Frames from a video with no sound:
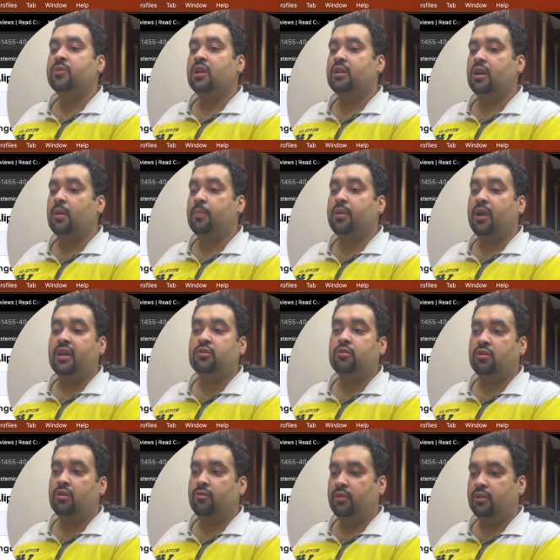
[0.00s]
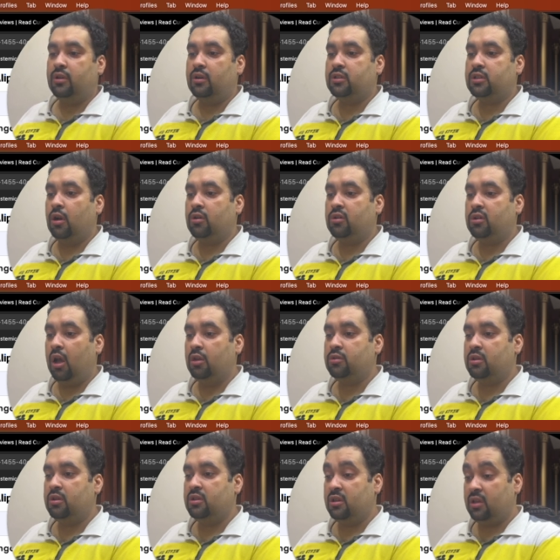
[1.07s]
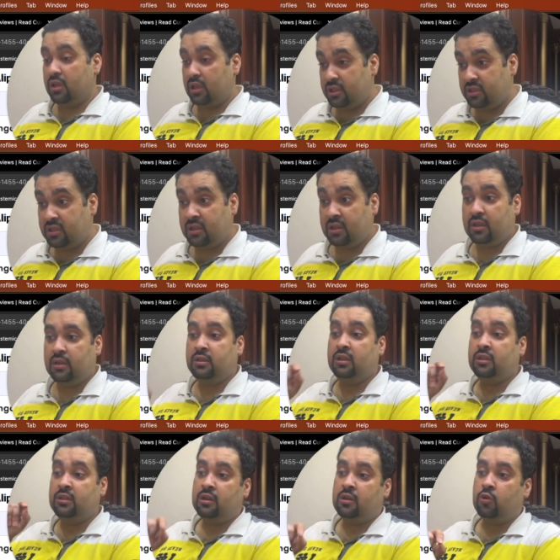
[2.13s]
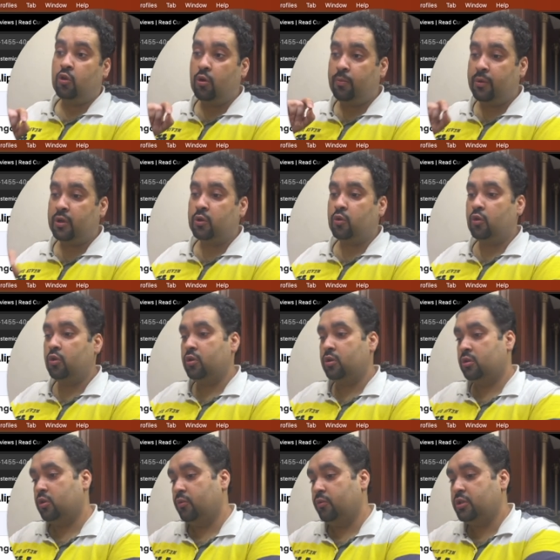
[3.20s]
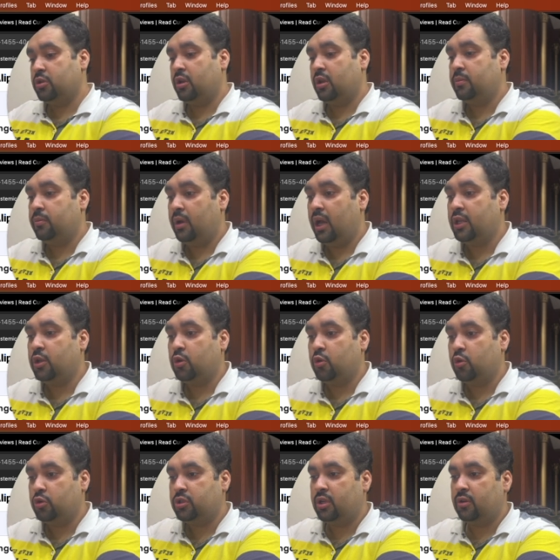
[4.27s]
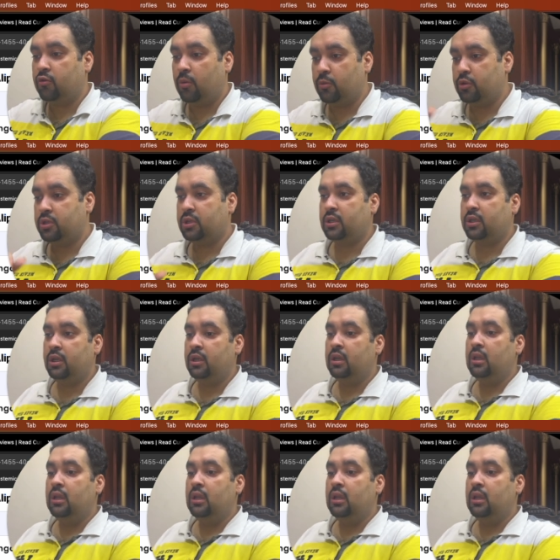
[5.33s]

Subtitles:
that a price got a further discount. Now there is another coupon code through which you can buy your hosting from Hostinger.